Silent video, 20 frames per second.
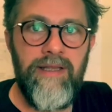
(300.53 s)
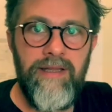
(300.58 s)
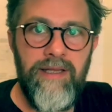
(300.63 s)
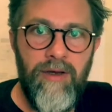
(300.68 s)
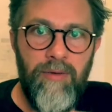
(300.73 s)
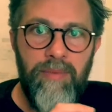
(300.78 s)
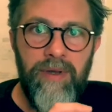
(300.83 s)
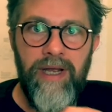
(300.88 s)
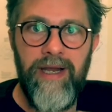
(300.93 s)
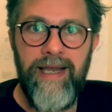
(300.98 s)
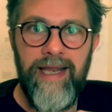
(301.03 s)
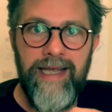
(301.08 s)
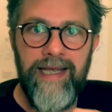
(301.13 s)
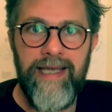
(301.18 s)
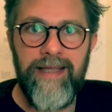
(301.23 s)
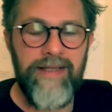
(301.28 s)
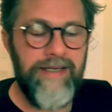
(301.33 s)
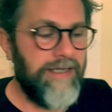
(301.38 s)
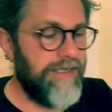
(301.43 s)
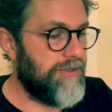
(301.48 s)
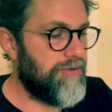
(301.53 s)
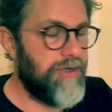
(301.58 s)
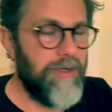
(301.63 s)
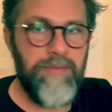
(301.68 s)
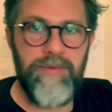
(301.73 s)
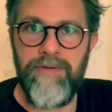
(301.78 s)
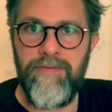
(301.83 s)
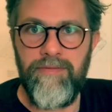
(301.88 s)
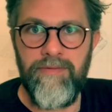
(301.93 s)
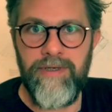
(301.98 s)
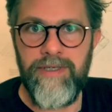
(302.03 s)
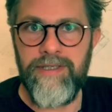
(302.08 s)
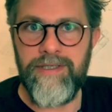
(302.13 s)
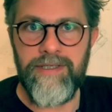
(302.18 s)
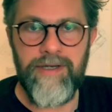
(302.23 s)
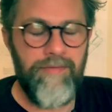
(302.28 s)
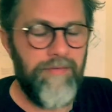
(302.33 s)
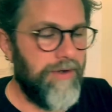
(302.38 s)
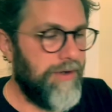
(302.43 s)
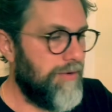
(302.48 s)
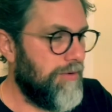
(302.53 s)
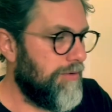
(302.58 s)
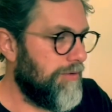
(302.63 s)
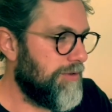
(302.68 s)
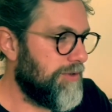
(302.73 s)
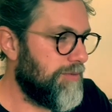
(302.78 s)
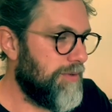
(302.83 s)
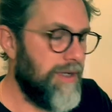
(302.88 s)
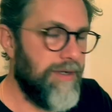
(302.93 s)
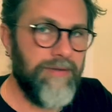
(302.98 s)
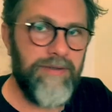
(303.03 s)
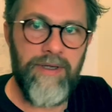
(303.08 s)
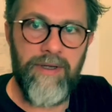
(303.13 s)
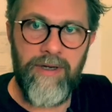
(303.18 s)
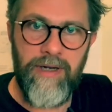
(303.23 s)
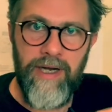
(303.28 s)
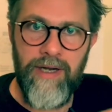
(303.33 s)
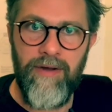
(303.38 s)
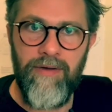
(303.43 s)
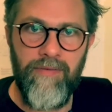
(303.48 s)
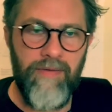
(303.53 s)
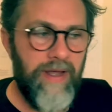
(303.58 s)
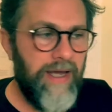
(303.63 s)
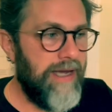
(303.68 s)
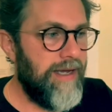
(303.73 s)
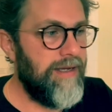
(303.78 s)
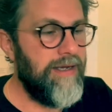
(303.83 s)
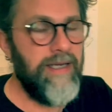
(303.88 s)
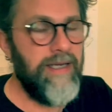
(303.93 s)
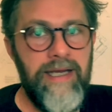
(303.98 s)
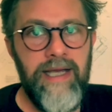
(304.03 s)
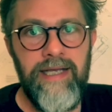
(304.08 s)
There'll be a link in the description for a discovery call as well. So click on that.